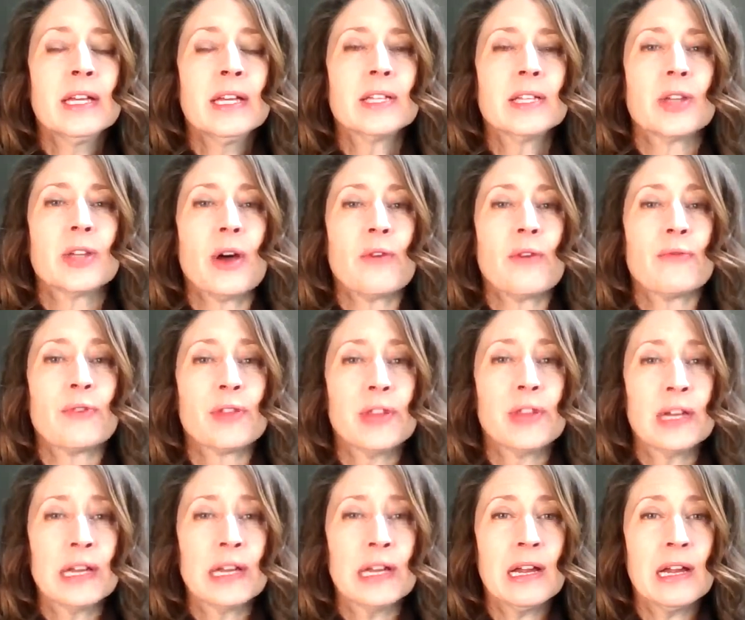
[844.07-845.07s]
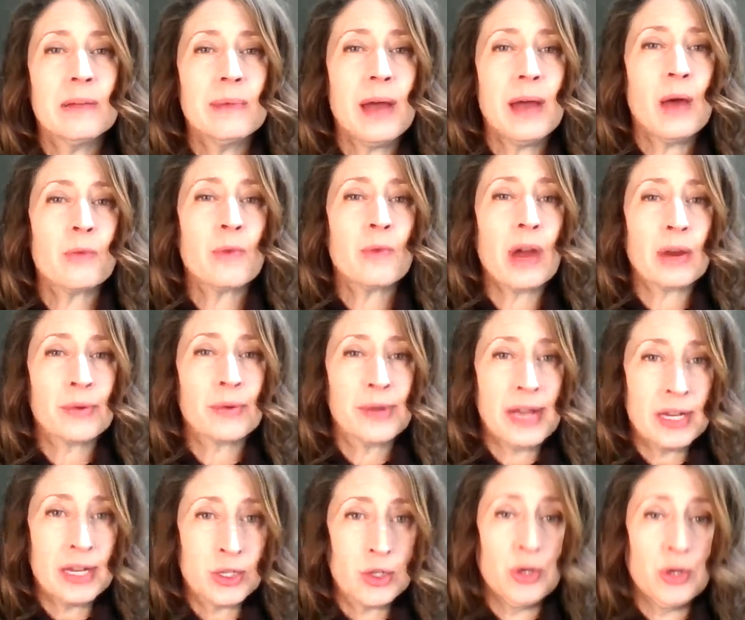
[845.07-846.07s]
So if we're thinking about
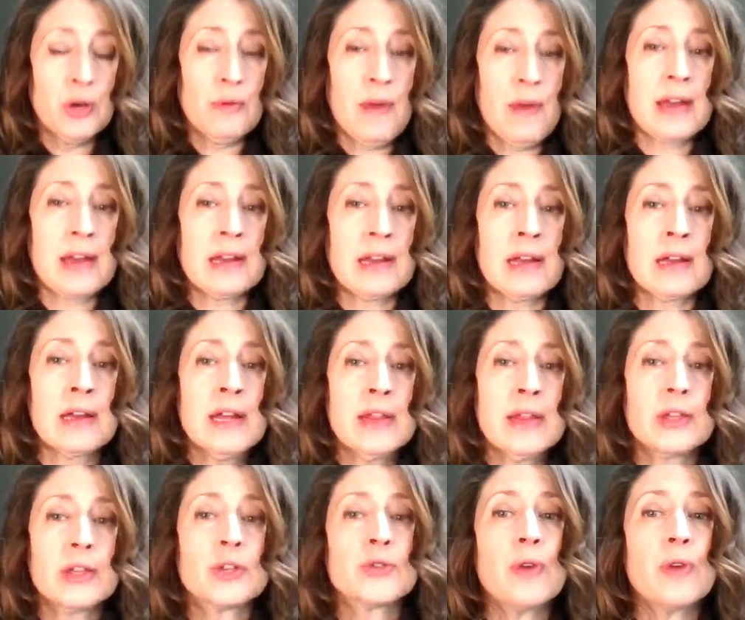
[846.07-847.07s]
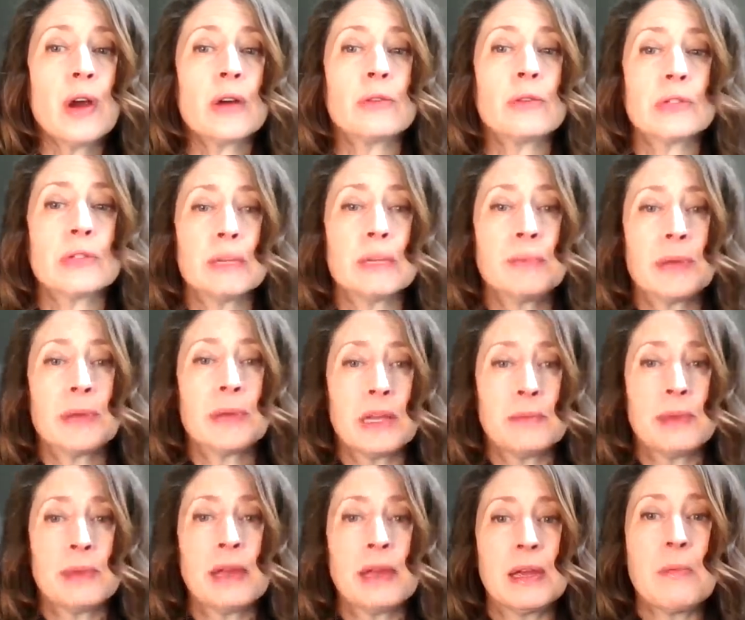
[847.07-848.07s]
recreational riding, the trunk will typically
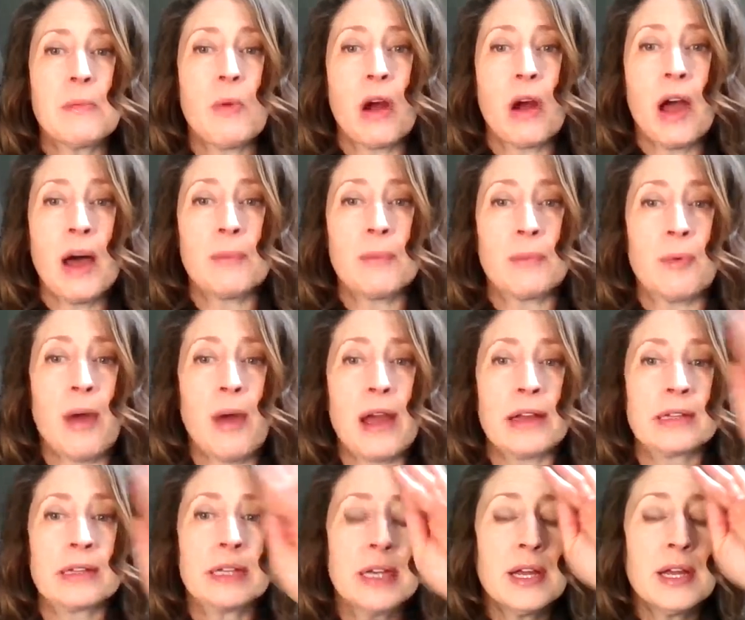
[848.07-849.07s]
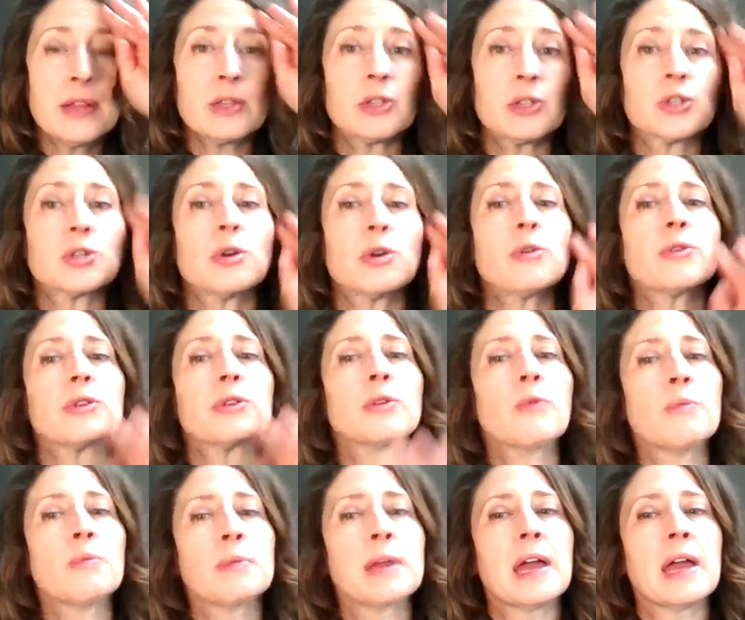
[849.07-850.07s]
be more upright. The shoulder
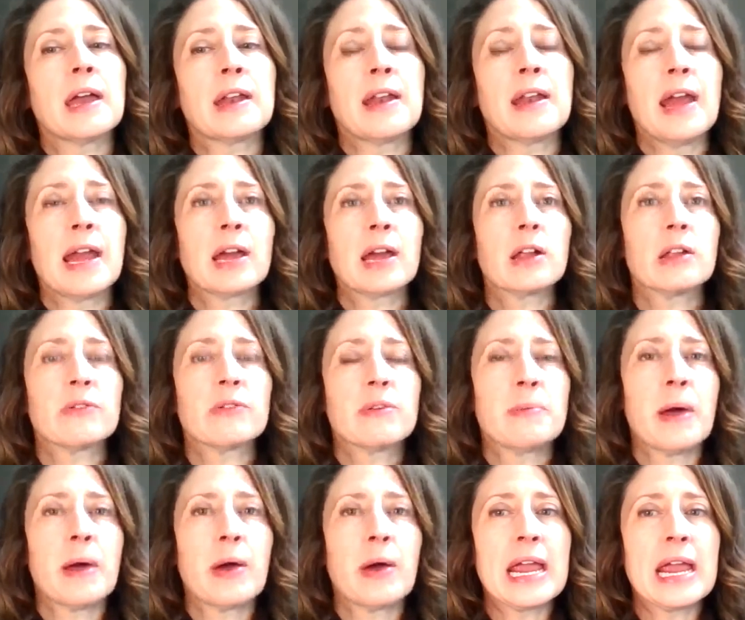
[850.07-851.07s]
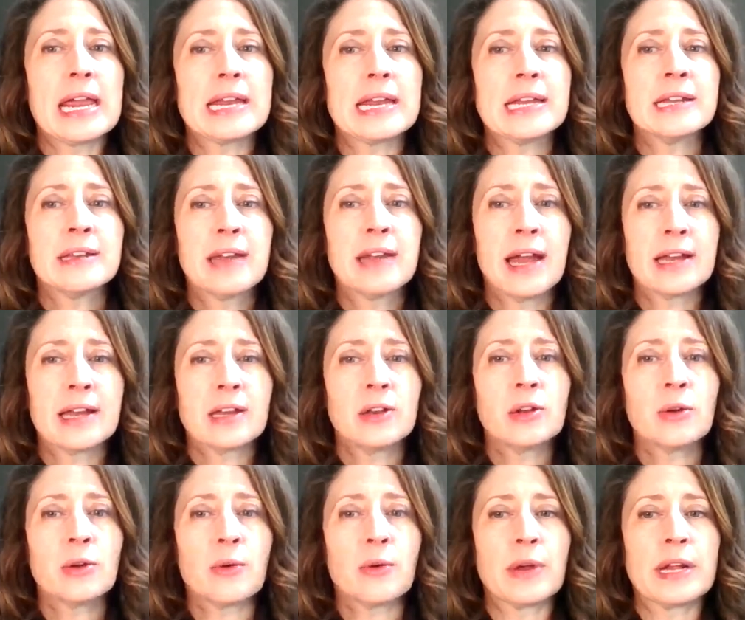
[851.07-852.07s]
will be at an angle of about 80 to 90
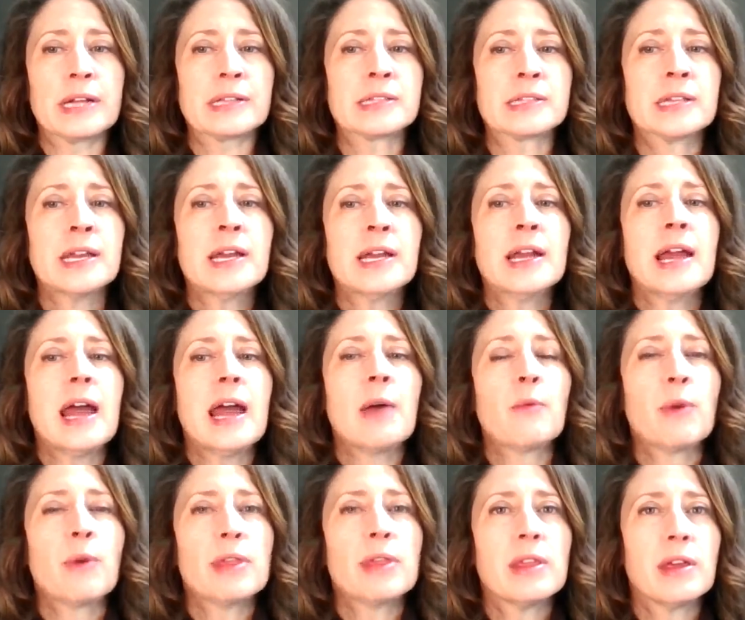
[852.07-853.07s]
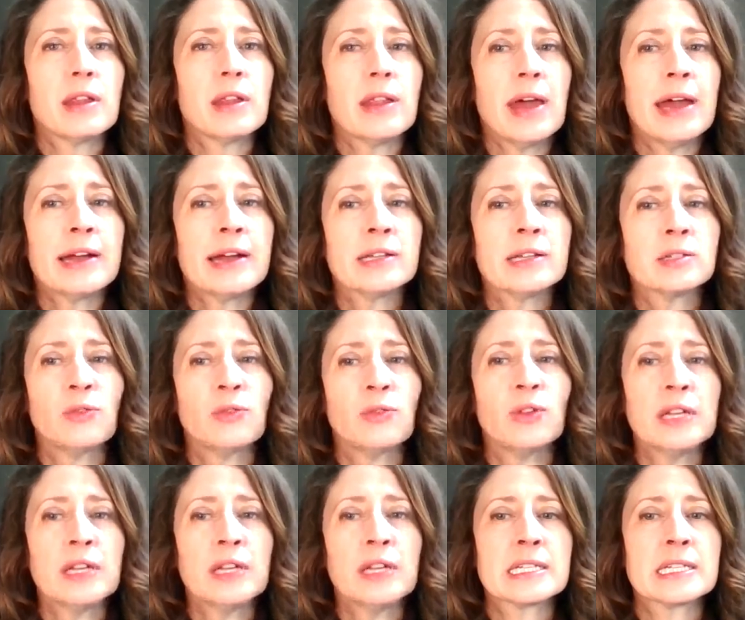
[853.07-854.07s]
degrees. And when the leg is
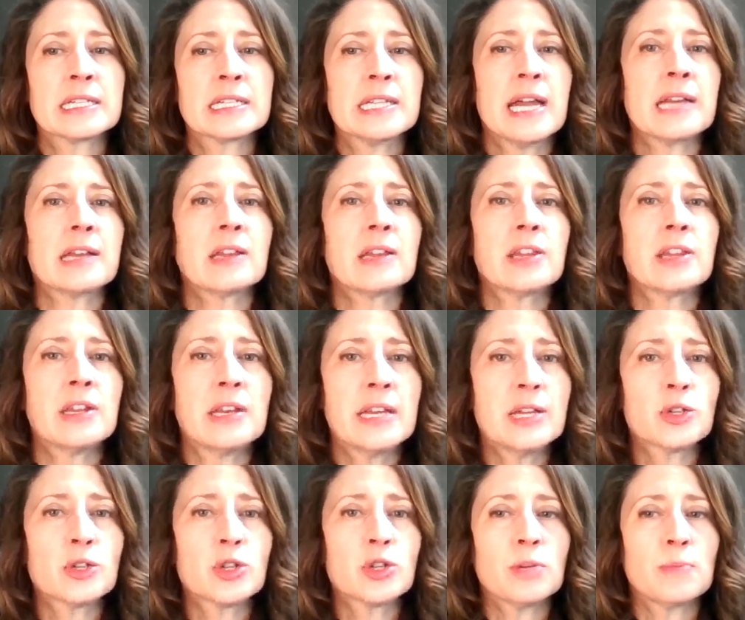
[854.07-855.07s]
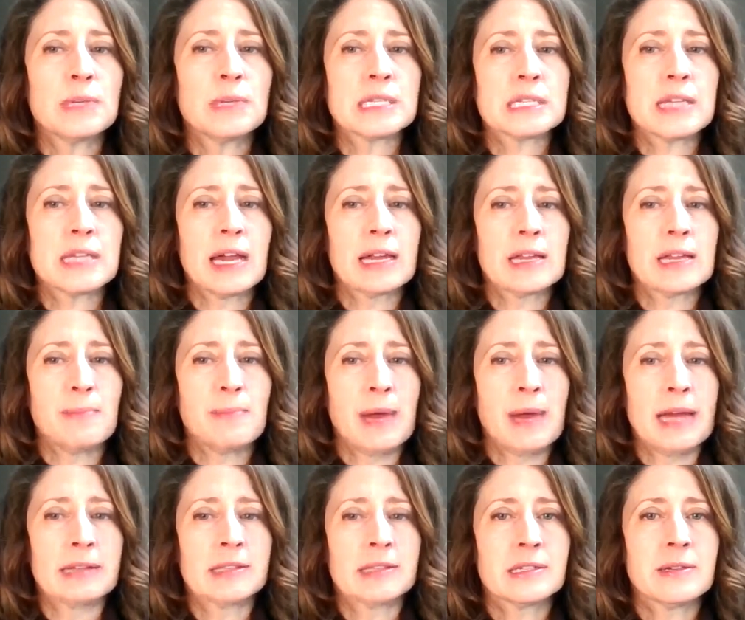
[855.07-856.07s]
fully extended, the knee should be slightly
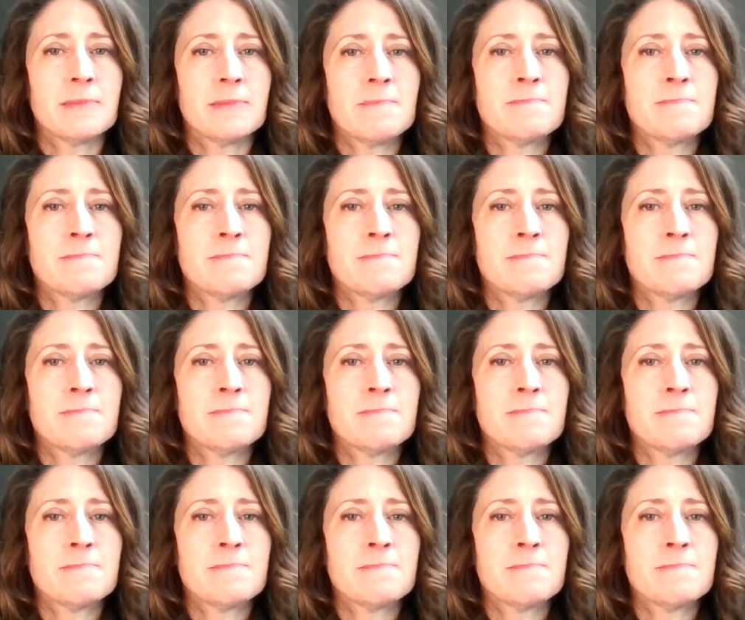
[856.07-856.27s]
bent.